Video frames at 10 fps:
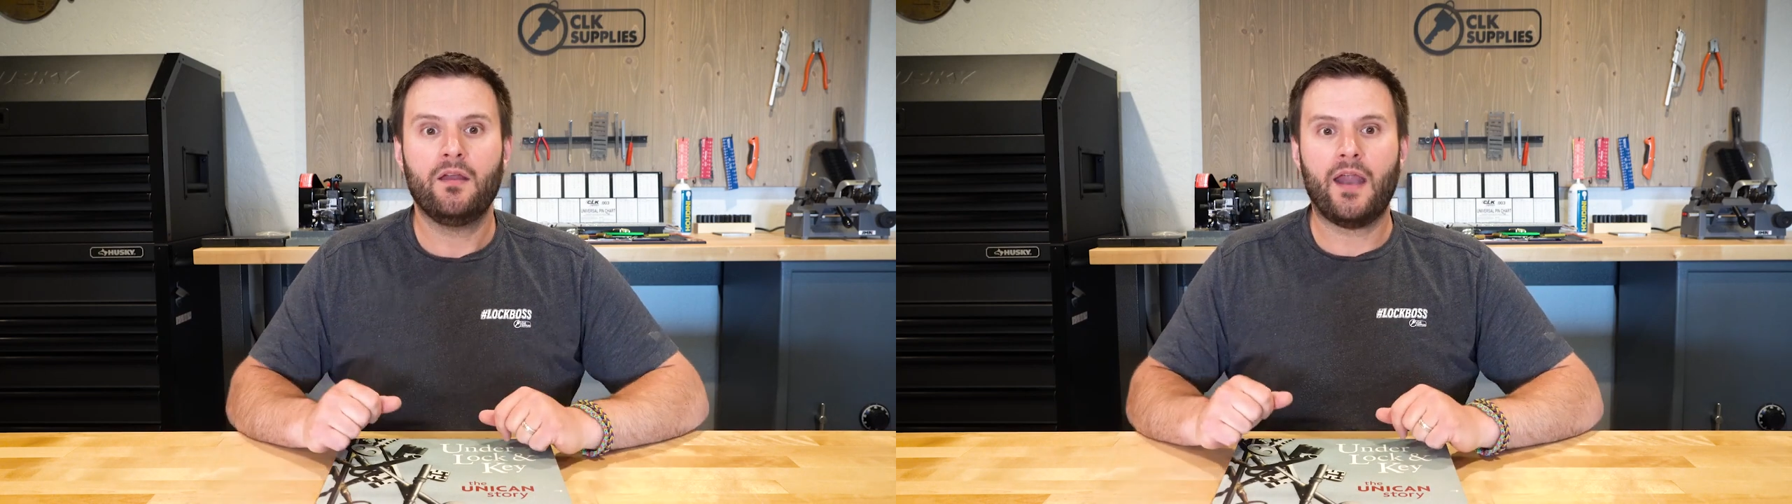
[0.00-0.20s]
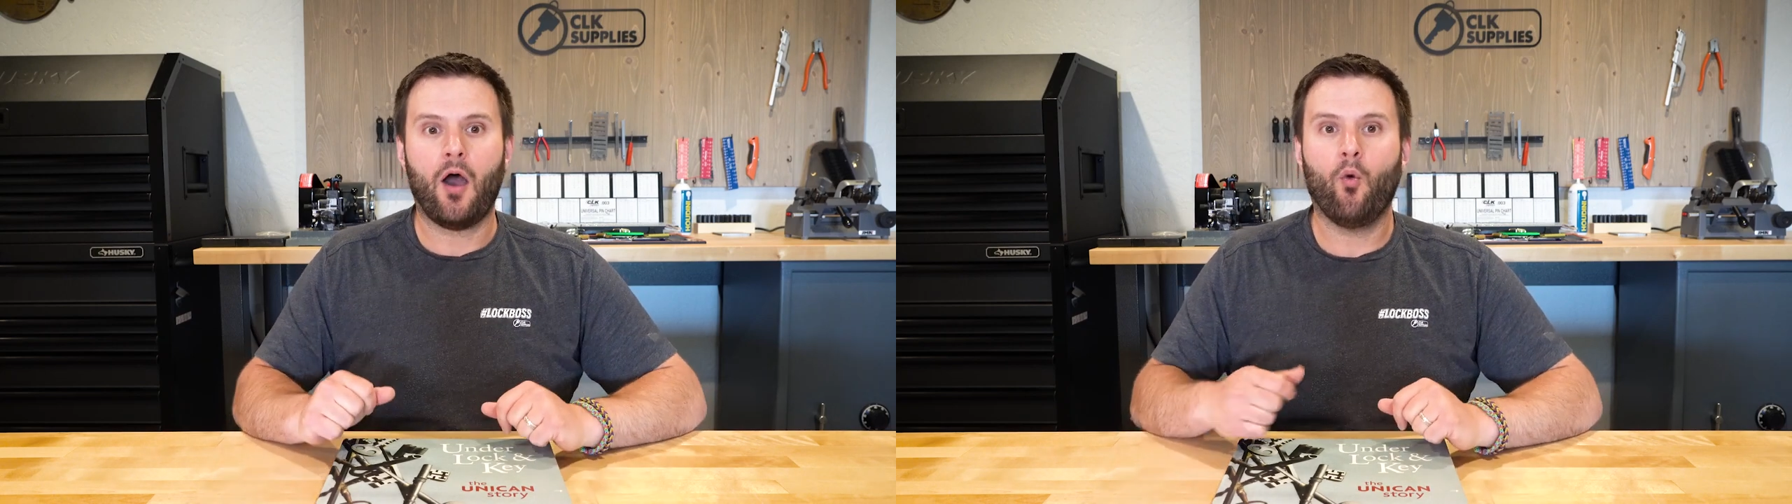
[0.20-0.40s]

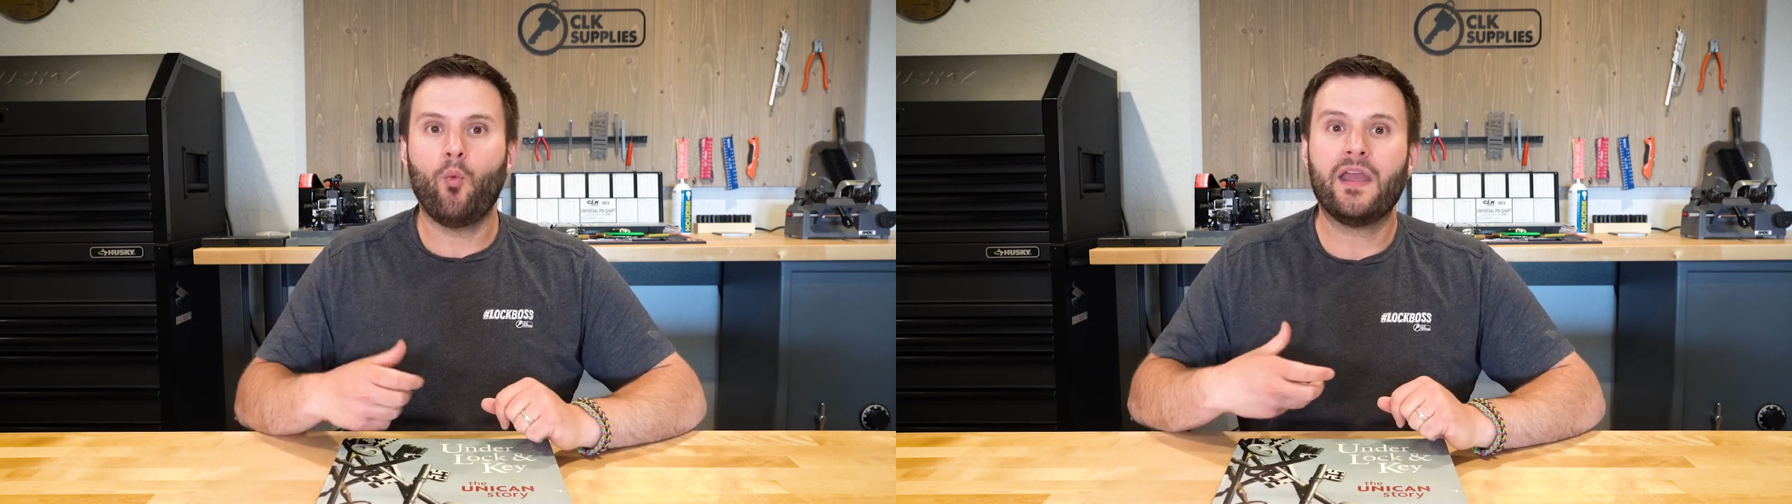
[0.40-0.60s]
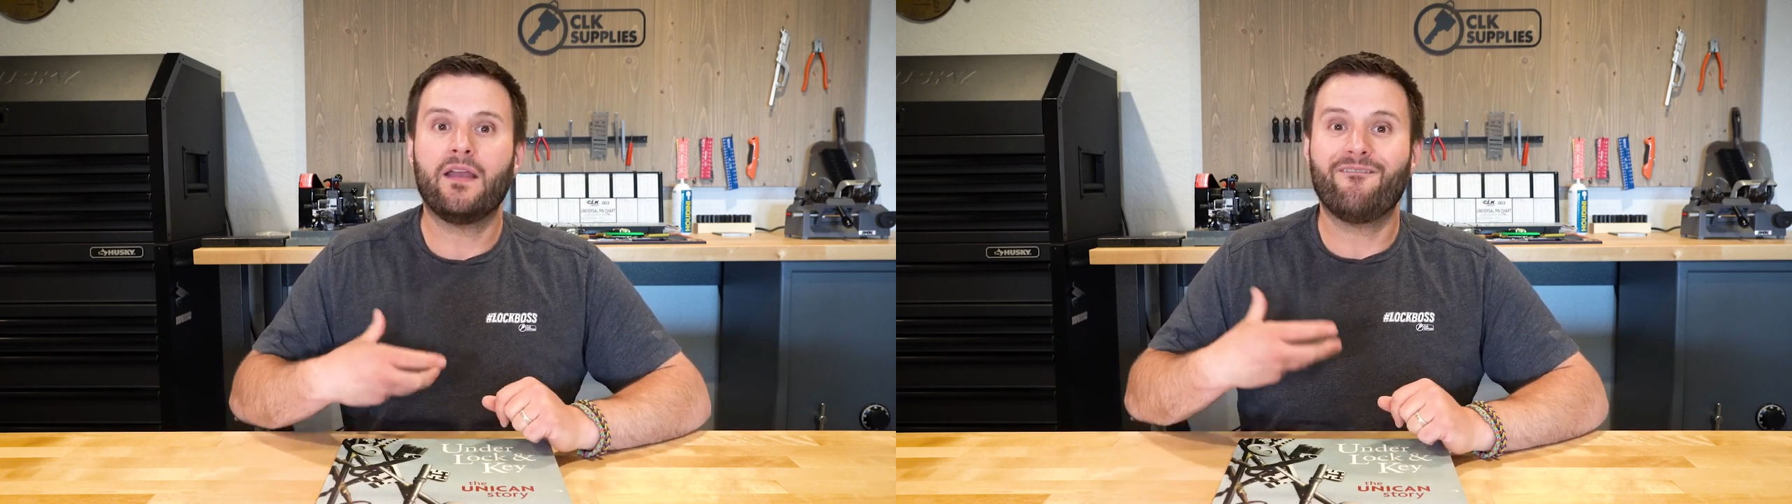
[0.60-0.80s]
Now,
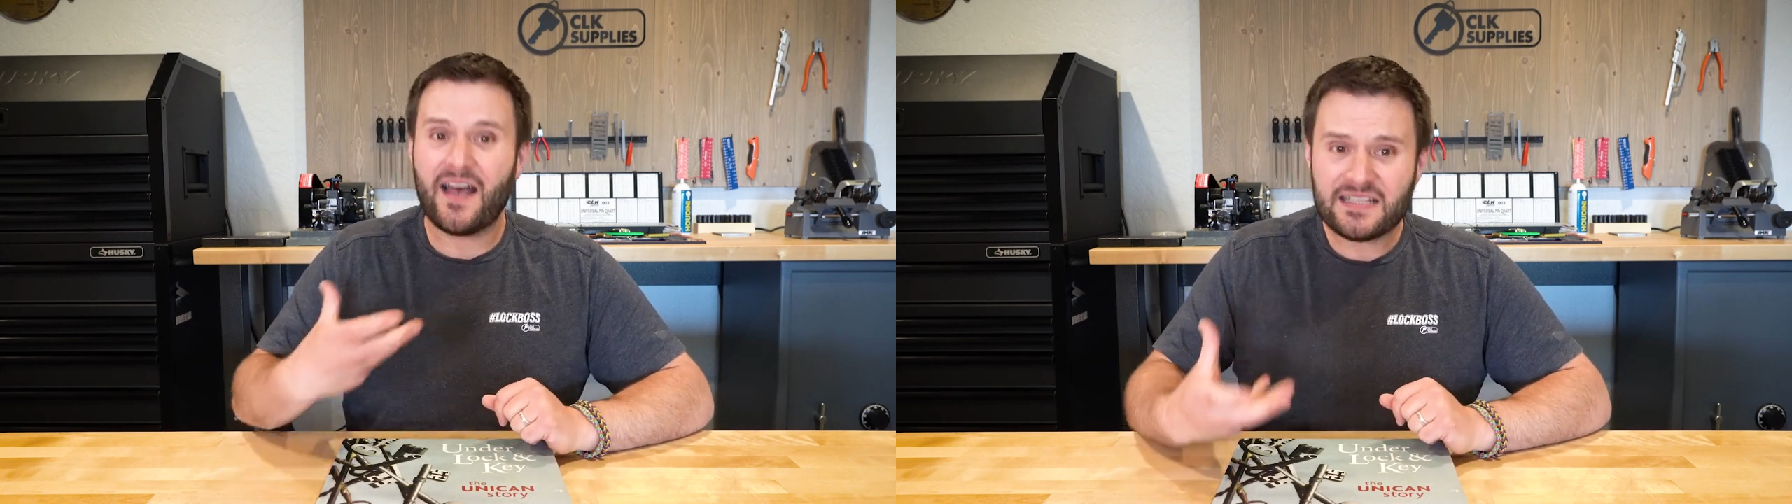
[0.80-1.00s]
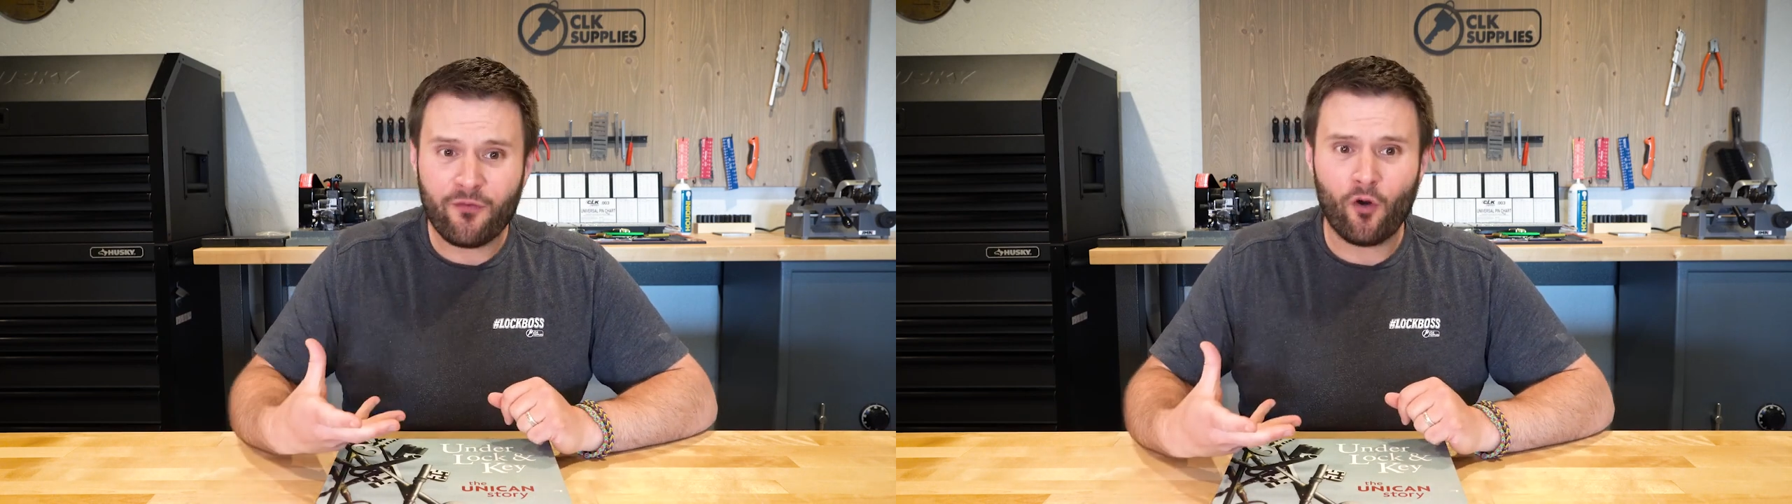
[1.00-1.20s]
we
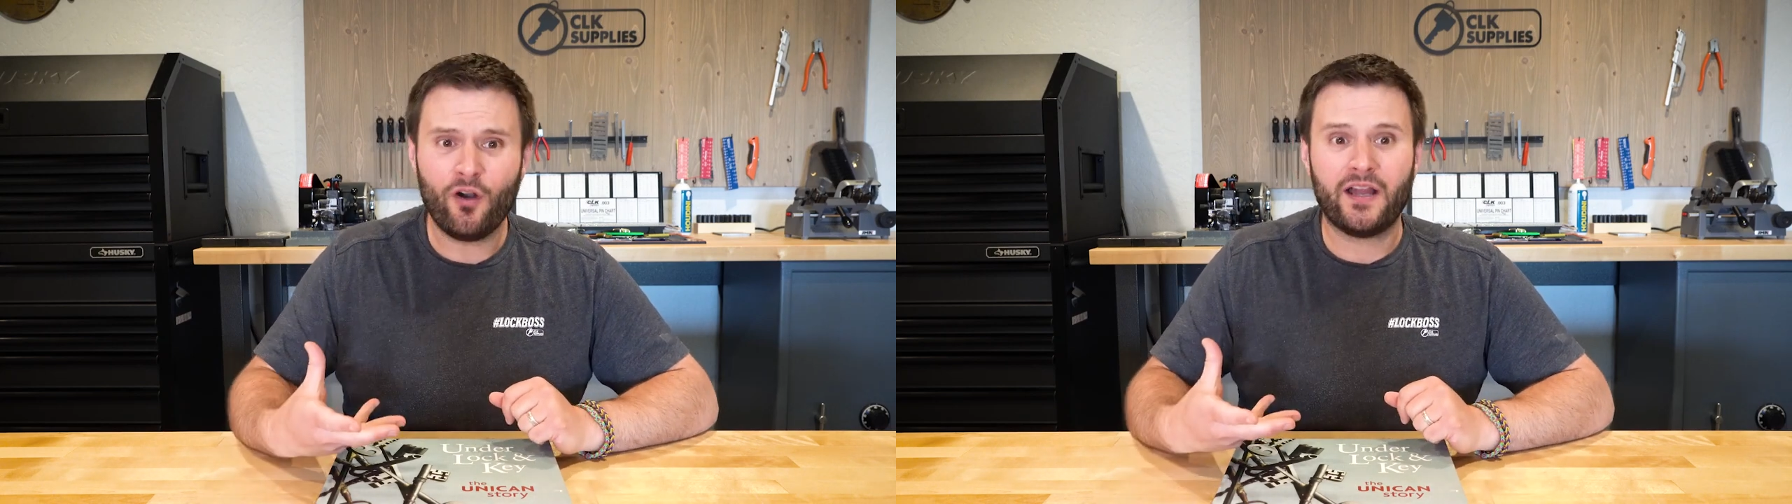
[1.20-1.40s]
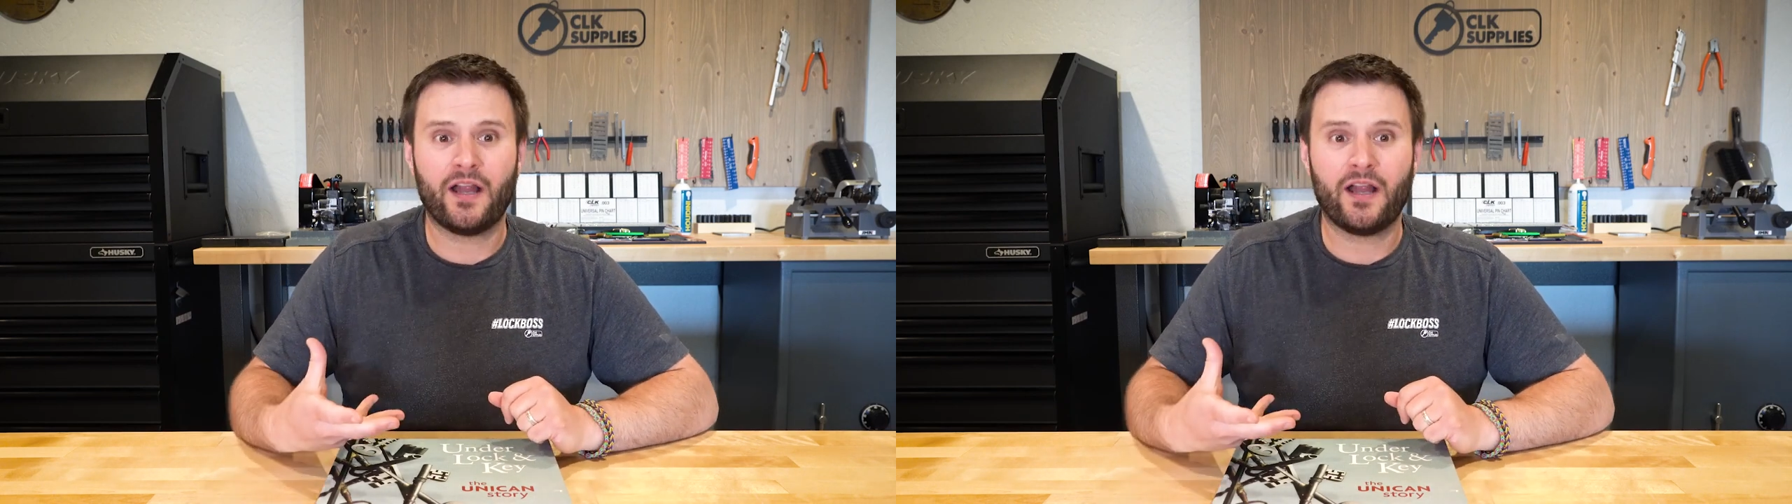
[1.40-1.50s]
fast forward